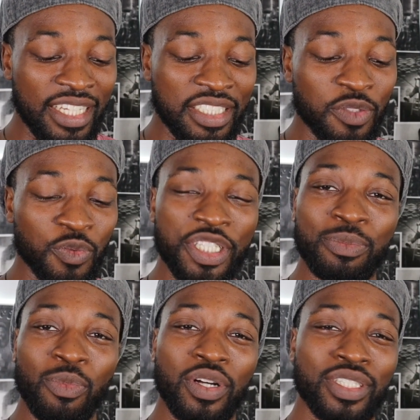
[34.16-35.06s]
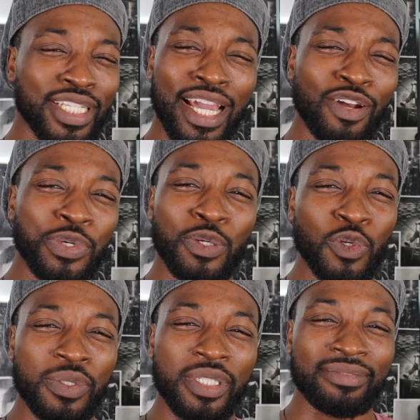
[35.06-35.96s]
I didn't read anymore because I was like, I don't want
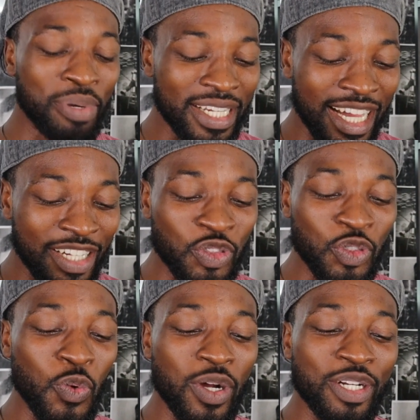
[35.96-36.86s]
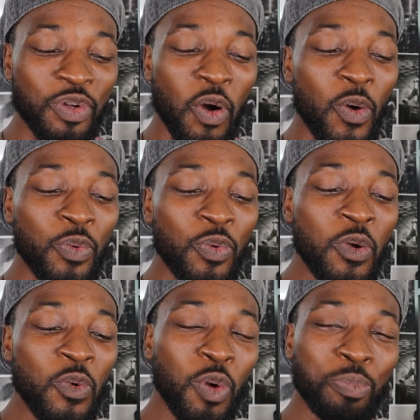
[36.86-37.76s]
to ruin it. But I do want to know
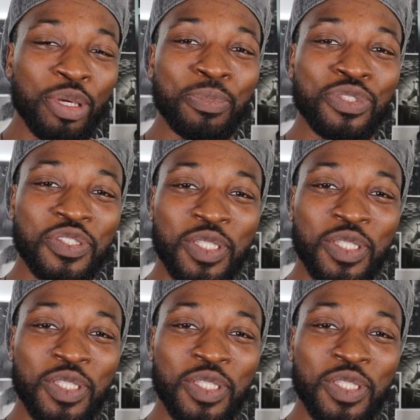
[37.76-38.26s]
what people's